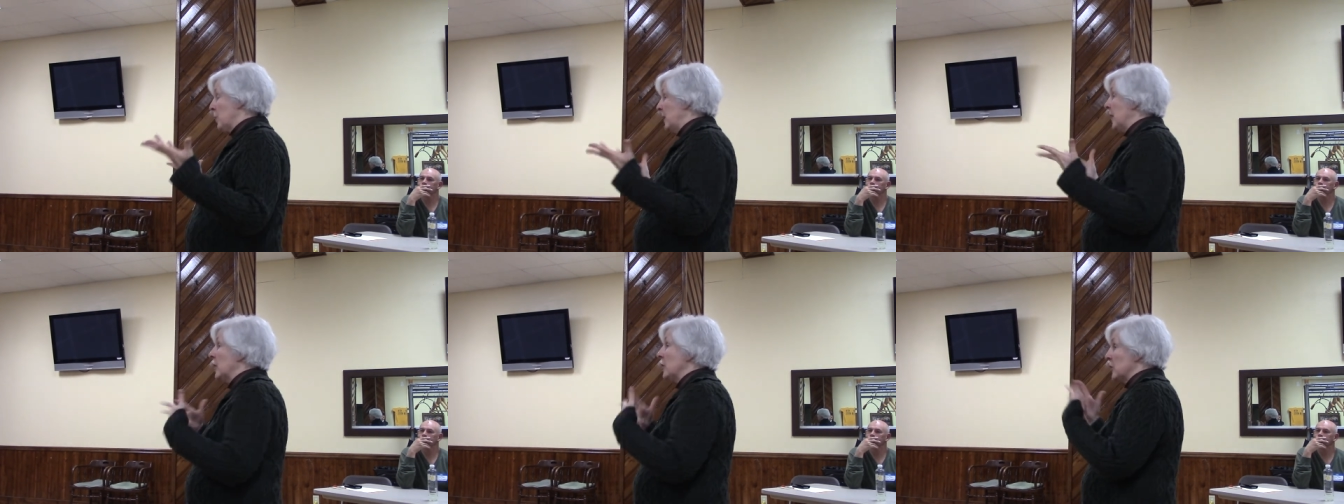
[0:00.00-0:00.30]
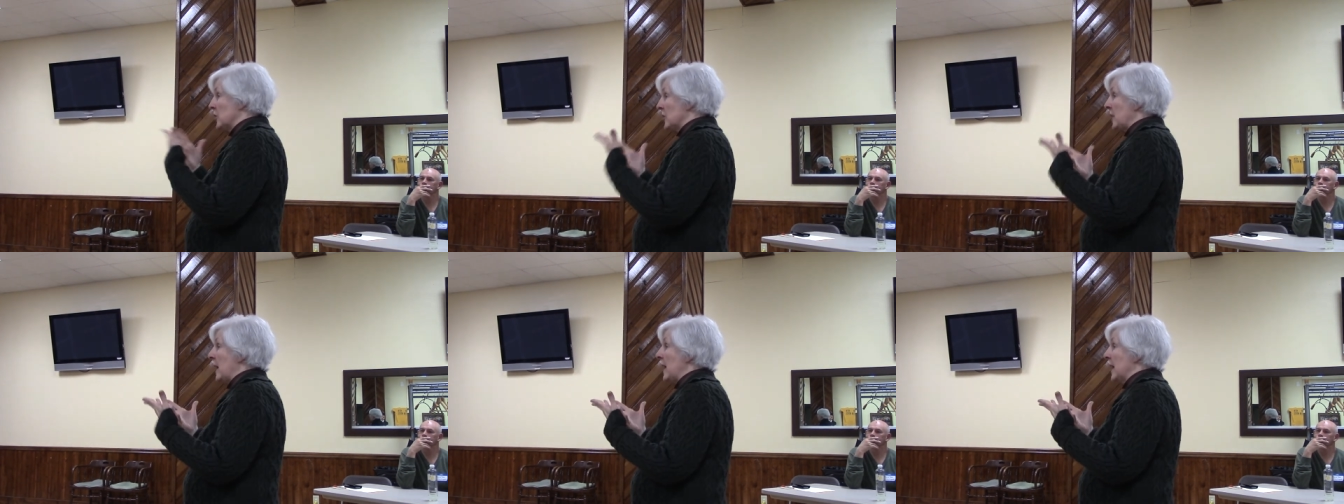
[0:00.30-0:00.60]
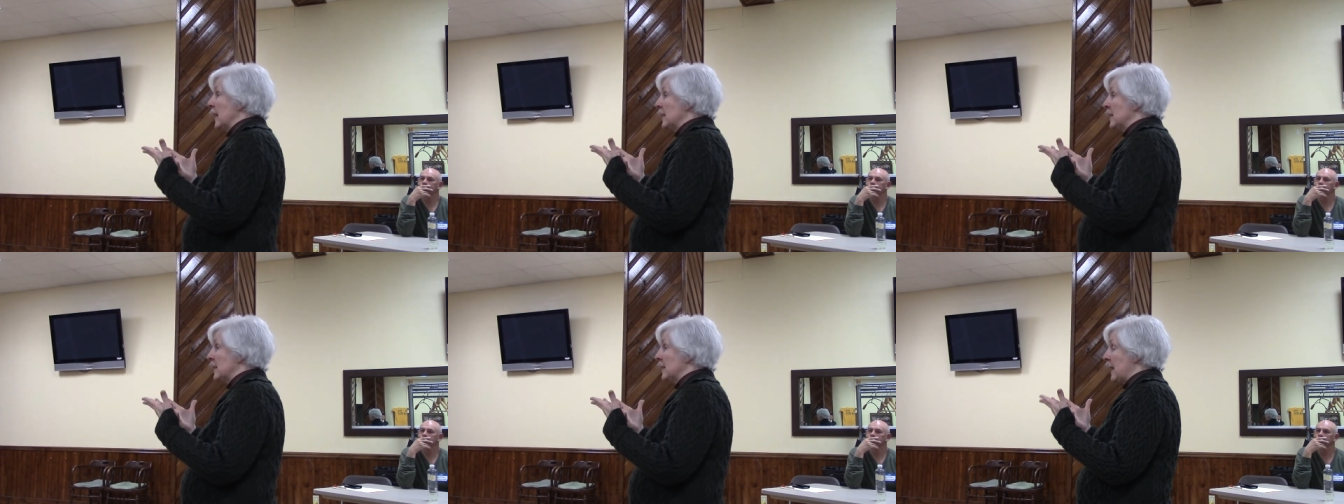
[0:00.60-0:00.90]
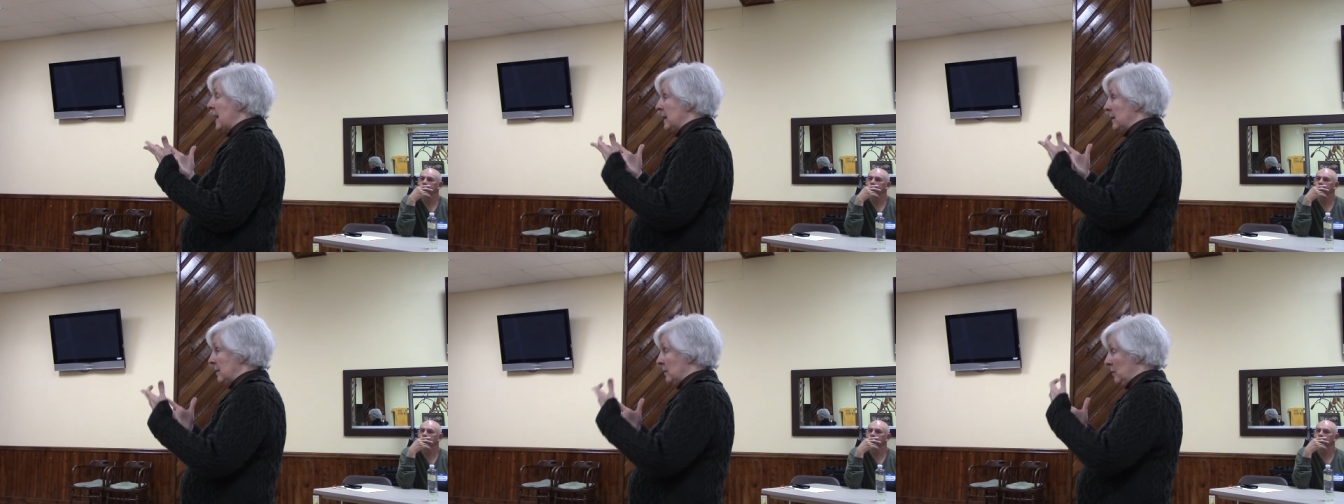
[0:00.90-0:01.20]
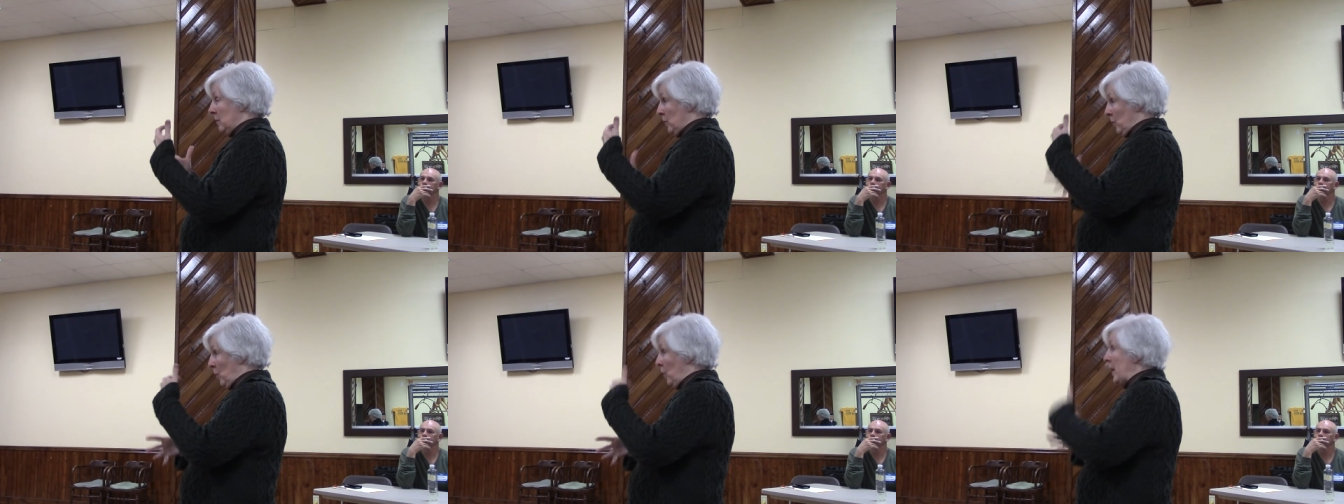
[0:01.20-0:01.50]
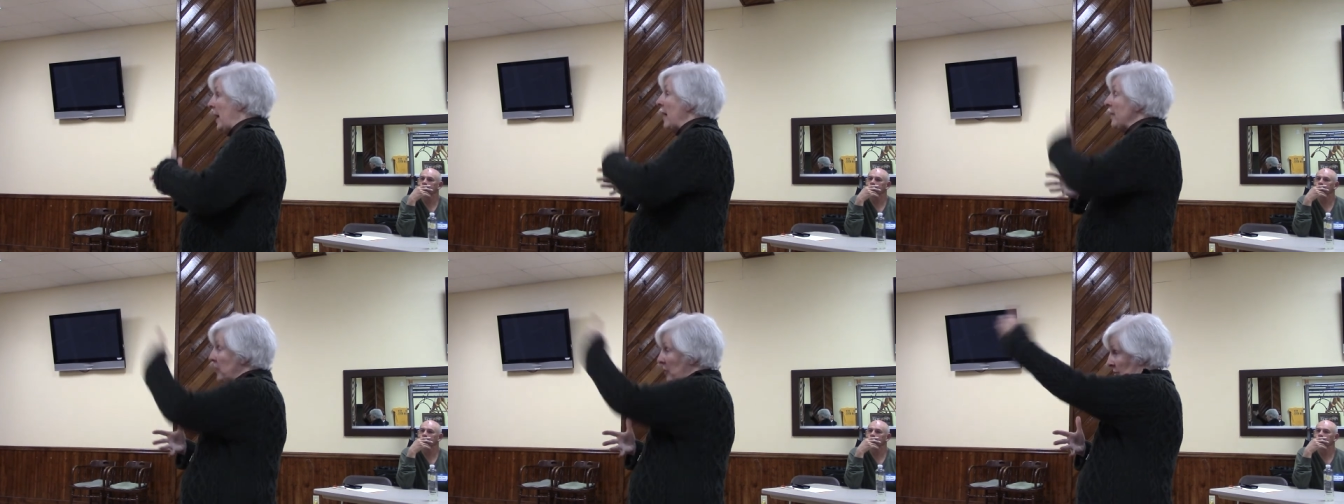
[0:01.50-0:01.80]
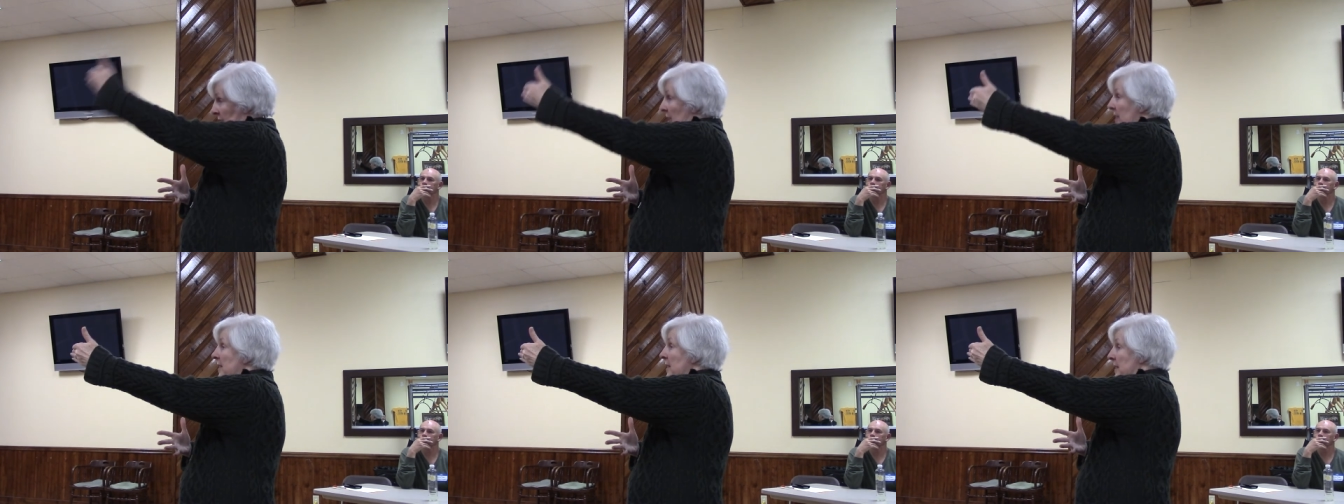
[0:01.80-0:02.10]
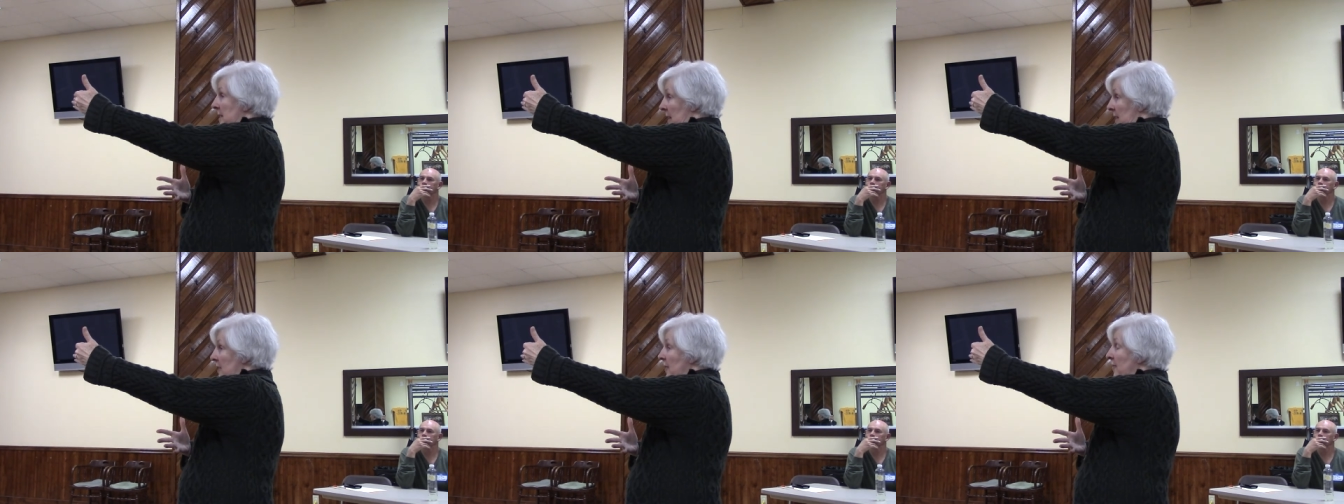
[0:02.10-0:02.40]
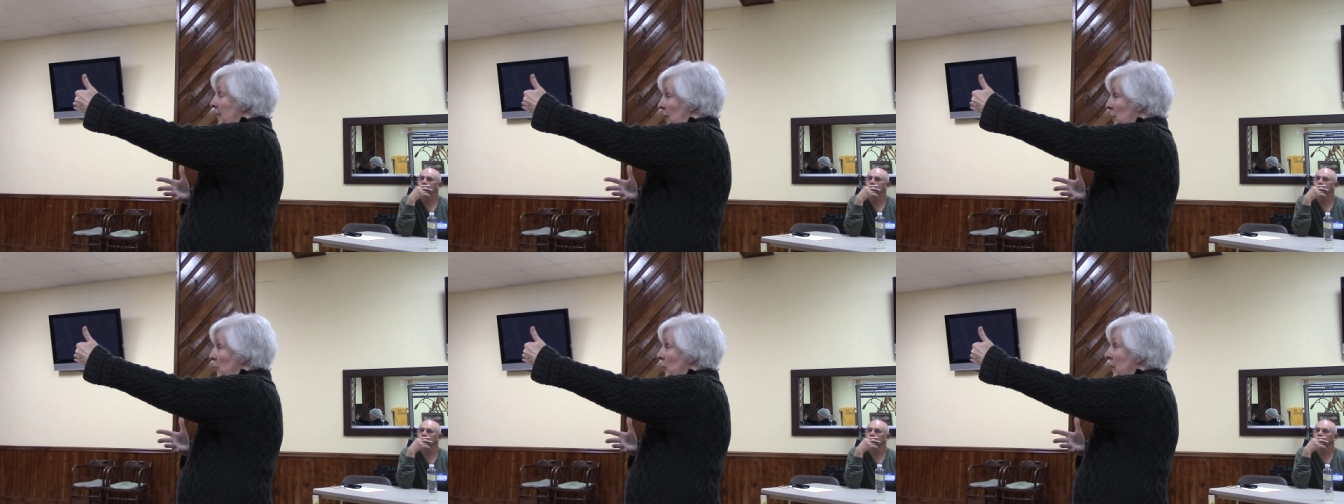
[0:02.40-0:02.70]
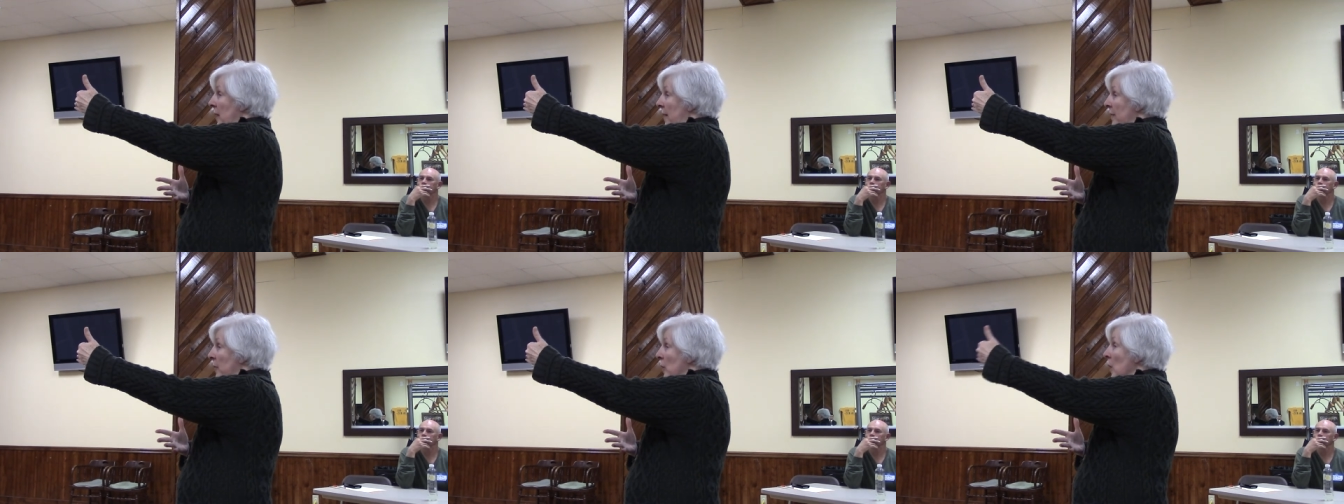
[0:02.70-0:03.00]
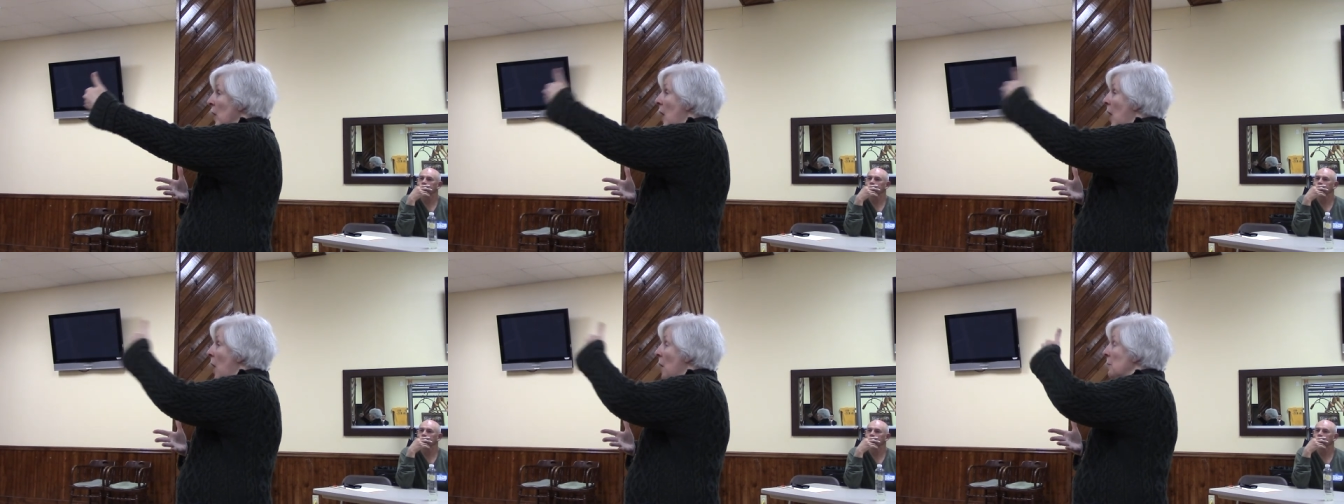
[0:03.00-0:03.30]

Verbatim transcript: we understand that we have to fight this at the federal level.